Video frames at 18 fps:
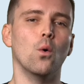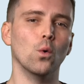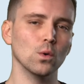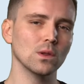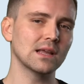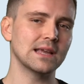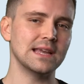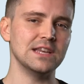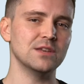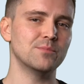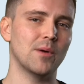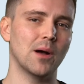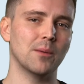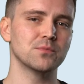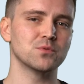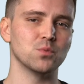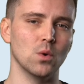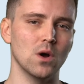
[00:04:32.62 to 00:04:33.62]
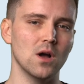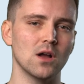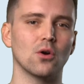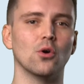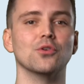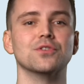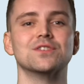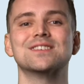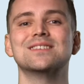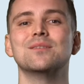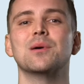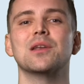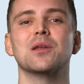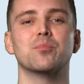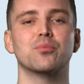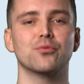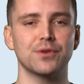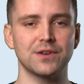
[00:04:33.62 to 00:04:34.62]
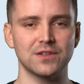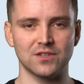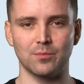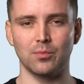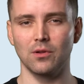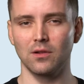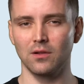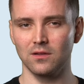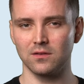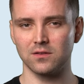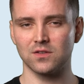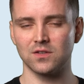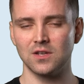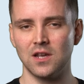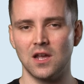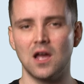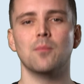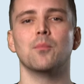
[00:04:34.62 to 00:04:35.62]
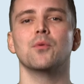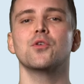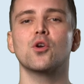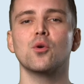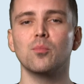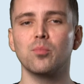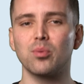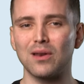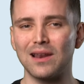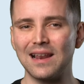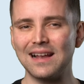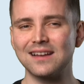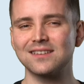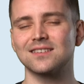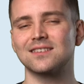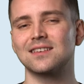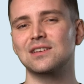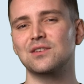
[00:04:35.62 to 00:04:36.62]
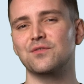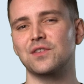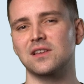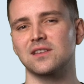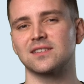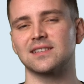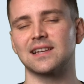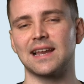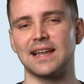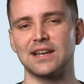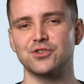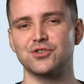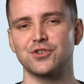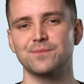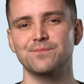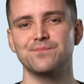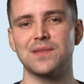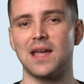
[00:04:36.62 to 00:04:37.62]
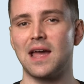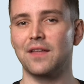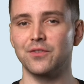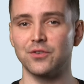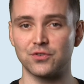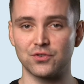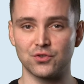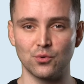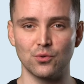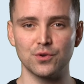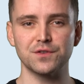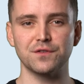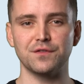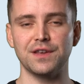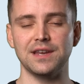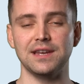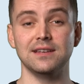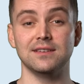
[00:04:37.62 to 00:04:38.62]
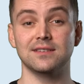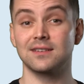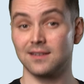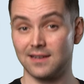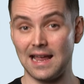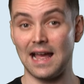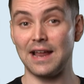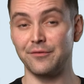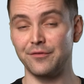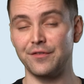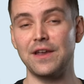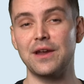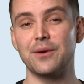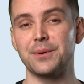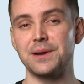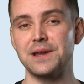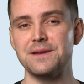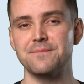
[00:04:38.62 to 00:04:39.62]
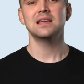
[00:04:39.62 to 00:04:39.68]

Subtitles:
All heat pumps work on similar principles, but the complexity of the installation and the source of heat can vary.